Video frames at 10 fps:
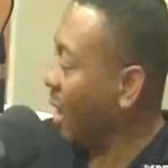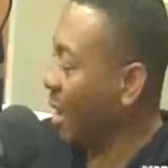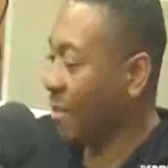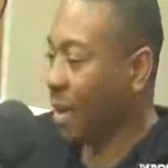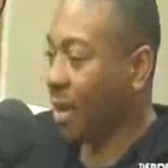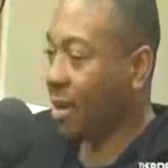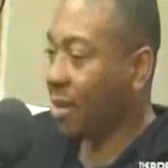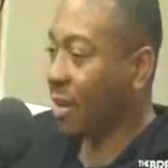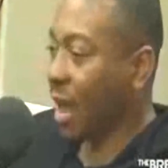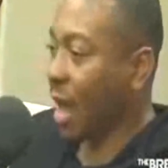Yeah, I
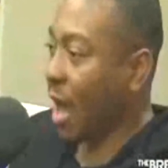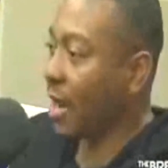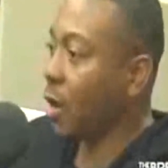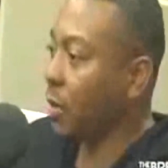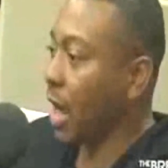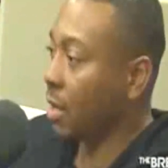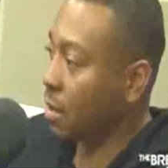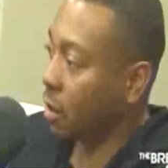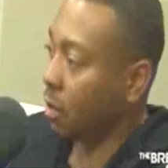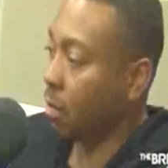mean... I know that,
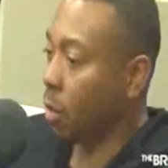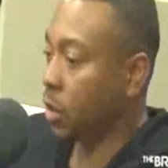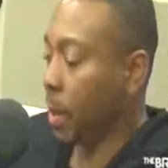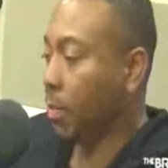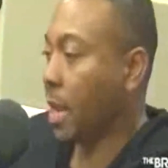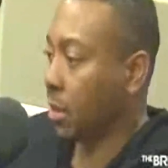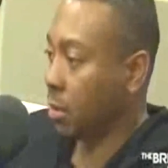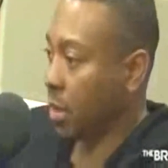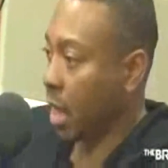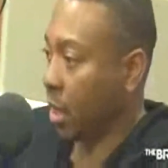you know, most of the people
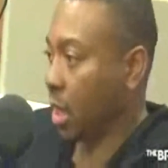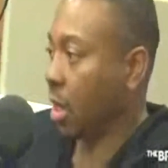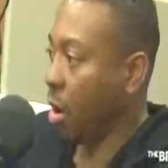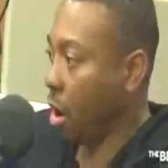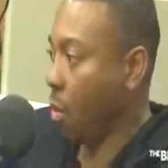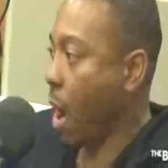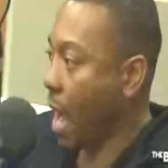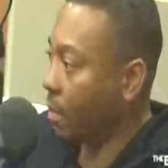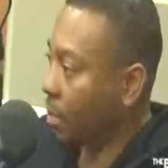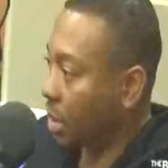that get it are
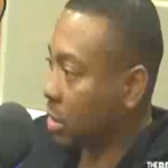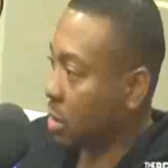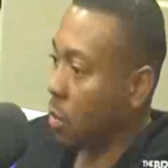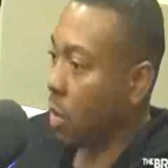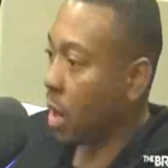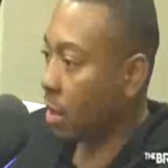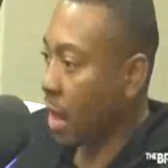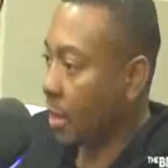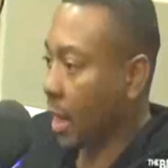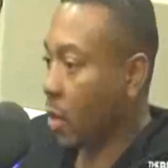white, but so what?
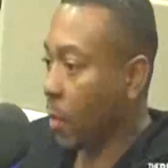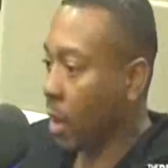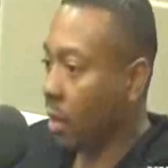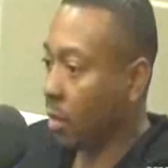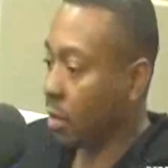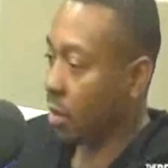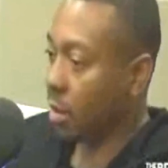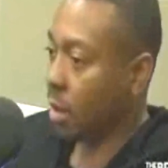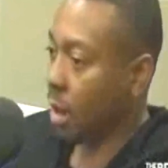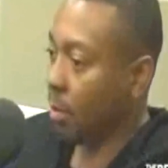Like, that don't mean
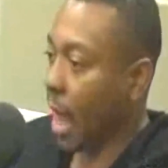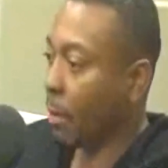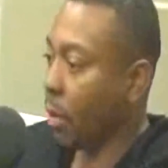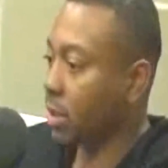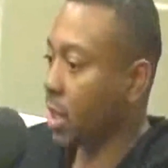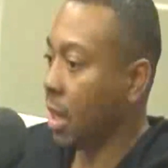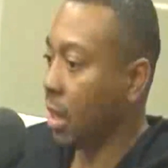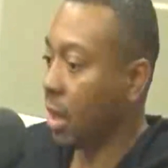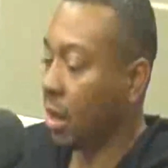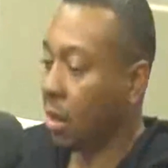a black person
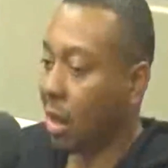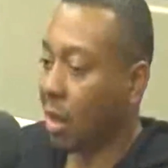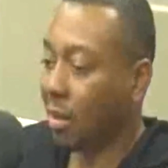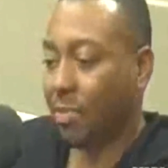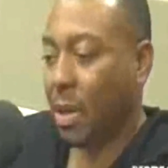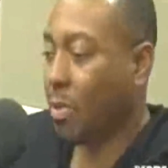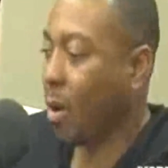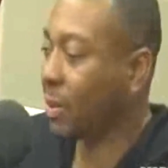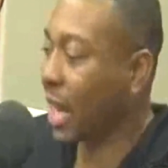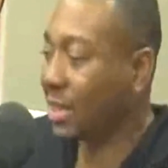can't get it. Like, people
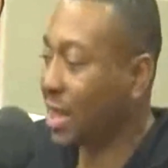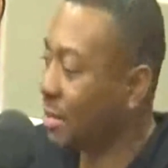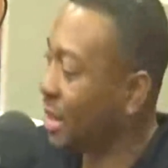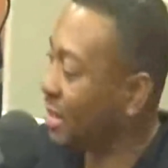always got something.